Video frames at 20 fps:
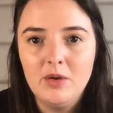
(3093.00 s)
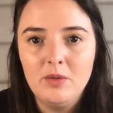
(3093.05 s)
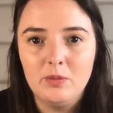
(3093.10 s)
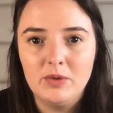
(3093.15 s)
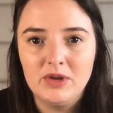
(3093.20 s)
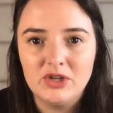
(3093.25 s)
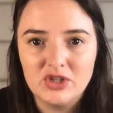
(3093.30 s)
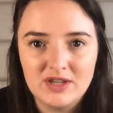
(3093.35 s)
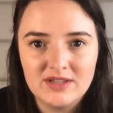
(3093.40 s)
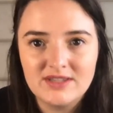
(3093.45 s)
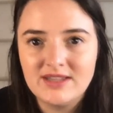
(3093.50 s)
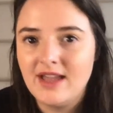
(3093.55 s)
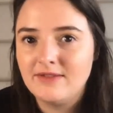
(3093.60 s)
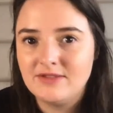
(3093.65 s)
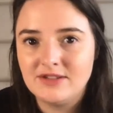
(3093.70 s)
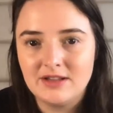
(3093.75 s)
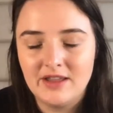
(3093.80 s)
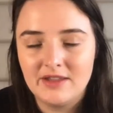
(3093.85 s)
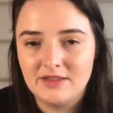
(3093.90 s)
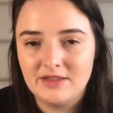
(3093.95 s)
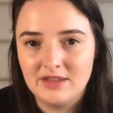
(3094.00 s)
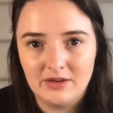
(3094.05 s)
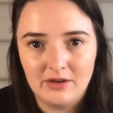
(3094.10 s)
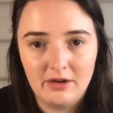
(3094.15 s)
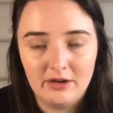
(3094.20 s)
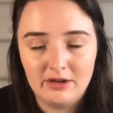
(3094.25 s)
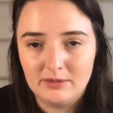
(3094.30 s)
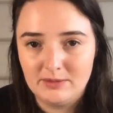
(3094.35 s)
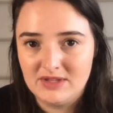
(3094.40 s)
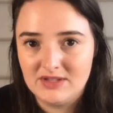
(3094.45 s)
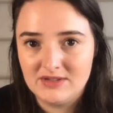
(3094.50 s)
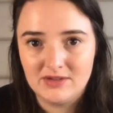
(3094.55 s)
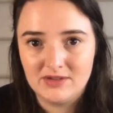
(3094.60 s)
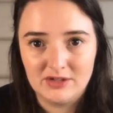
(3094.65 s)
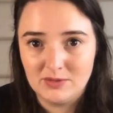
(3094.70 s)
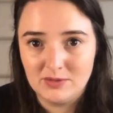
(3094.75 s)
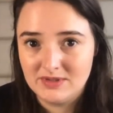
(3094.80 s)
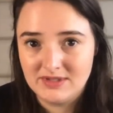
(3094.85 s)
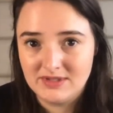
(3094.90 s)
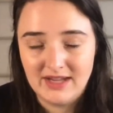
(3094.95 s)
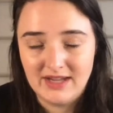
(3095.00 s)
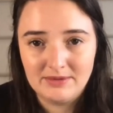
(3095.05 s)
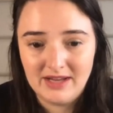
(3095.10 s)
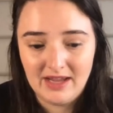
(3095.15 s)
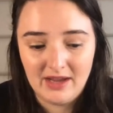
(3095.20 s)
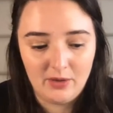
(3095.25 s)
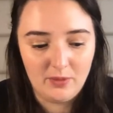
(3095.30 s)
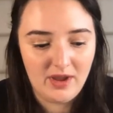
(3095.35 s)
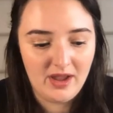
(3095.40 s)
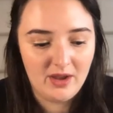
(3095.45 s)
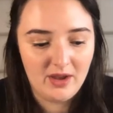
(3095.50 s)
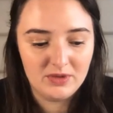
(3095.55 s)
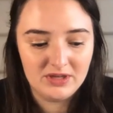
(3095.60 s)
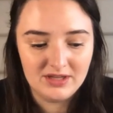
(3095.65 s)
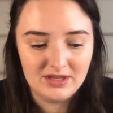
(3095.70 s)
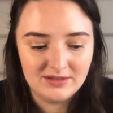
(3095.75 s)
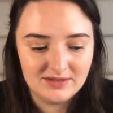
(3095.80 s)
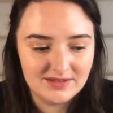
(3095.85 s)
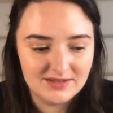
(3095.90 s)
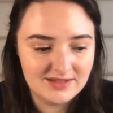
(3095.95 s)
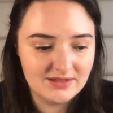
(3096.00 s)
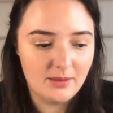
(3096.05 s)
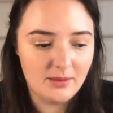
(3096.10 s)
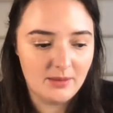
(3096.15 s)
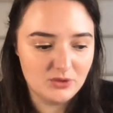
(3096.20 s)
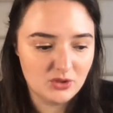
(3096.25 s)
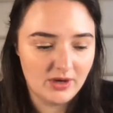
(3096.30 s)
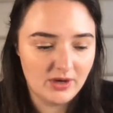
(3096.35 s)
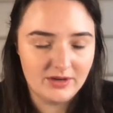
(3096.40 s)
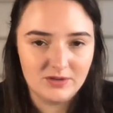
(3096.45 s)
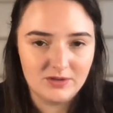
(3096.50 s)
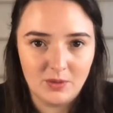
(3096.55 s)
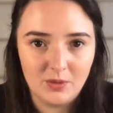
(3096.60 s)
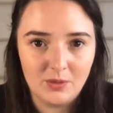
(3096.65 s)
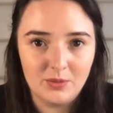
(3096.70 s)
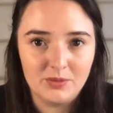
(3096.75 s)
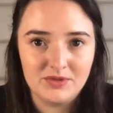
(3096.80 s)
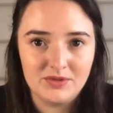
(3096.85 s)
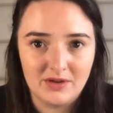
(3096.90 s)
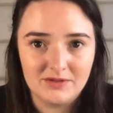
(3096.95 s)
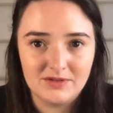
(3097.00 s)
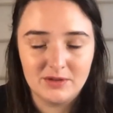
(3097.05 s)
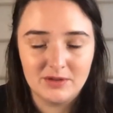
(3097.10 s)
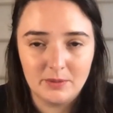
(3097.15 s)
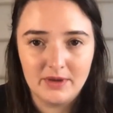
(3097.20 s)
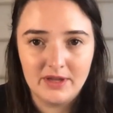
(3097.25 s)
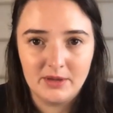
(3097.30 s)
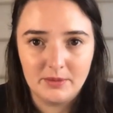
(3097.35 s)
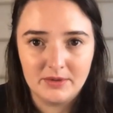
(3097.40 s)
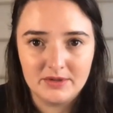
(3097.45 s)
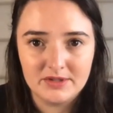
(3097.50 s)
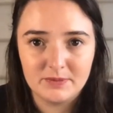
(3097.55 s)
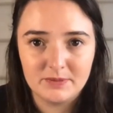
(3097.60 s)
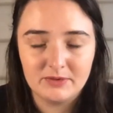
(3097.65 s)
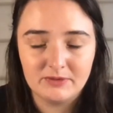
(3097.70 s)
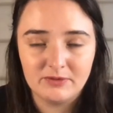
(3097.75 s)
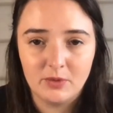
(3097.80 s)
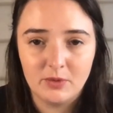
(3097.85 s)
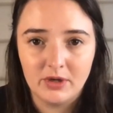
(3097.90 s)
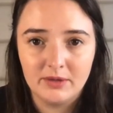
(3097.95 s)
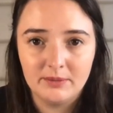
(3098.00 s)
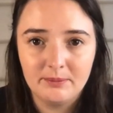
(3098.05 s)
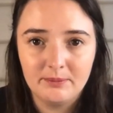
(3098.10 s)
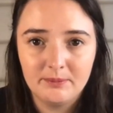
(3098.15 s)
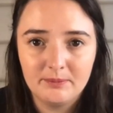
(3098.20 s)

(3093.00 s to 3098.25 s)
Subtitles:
we just have to let the economy start to adapt now and we need to stop trying to hold on to the way it was before?